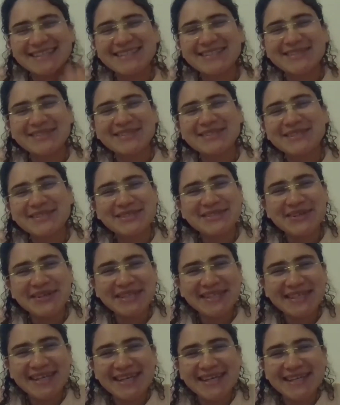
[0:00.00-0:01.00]
to
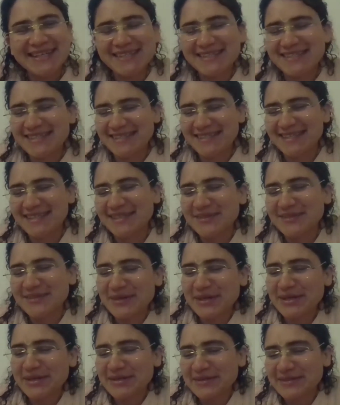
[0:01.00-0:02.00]
join us, and you
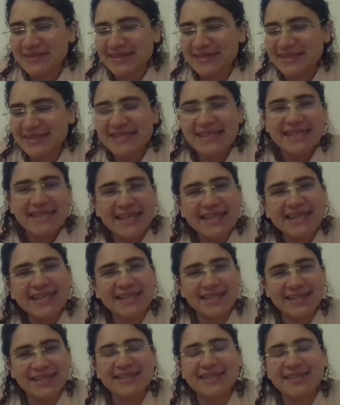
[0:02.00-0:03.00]
are
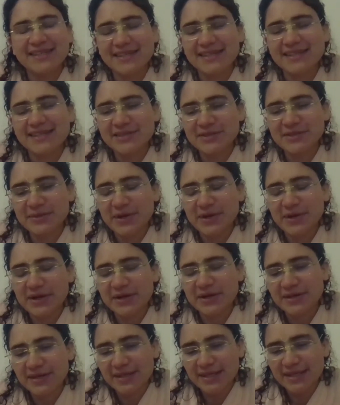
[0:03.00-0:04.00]
seeking into
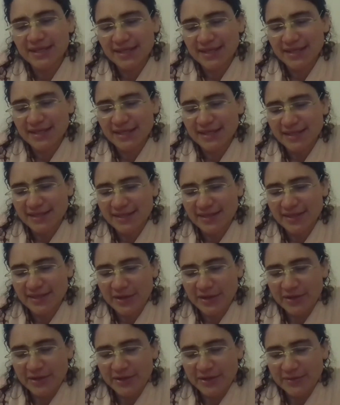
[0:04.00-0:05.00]

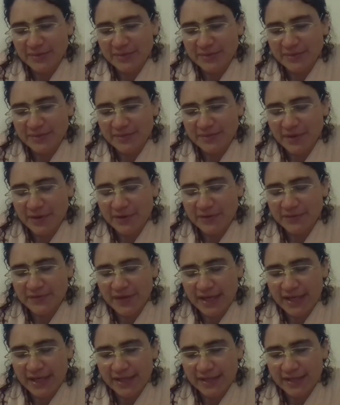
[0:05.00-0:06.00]
our
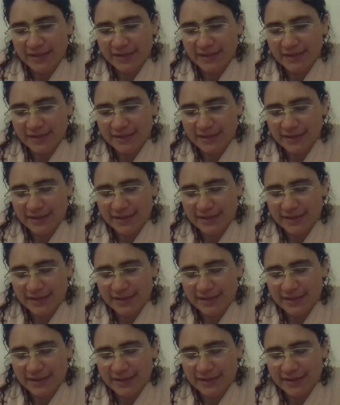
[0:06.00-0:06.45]
faith.